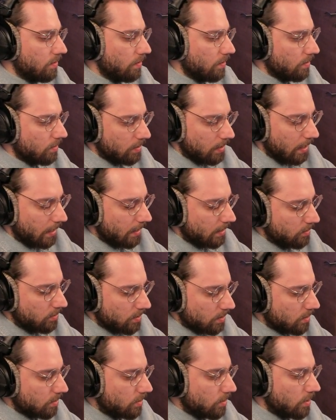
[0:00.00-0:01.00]
you could
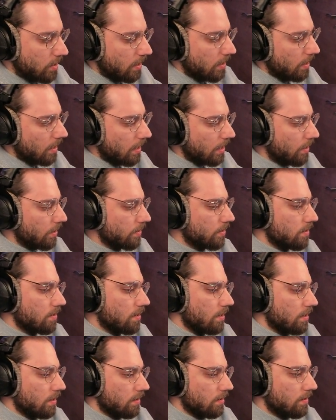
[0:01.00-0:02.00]
just check it out.
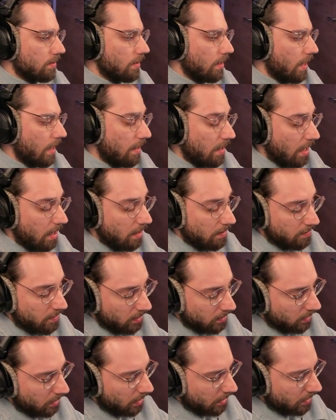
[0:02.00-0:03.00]
And I
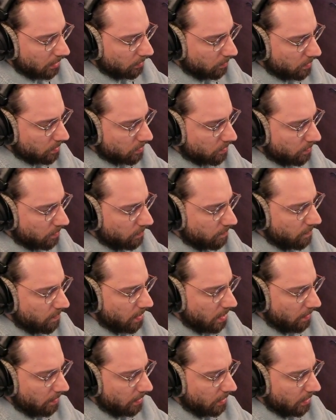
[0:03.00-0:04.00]
felt like it was
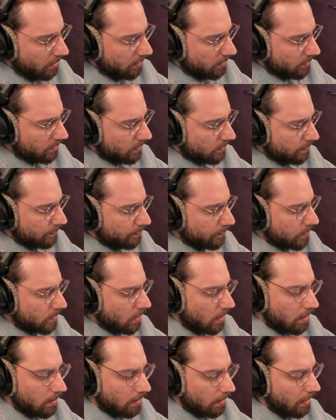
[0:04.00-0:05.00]
very nice.
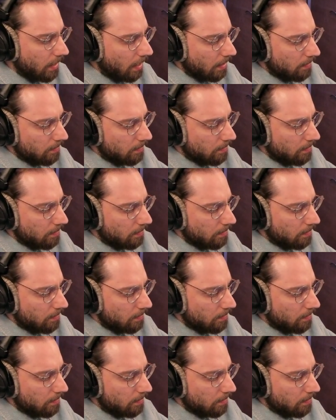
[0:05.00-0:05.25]
So yeah,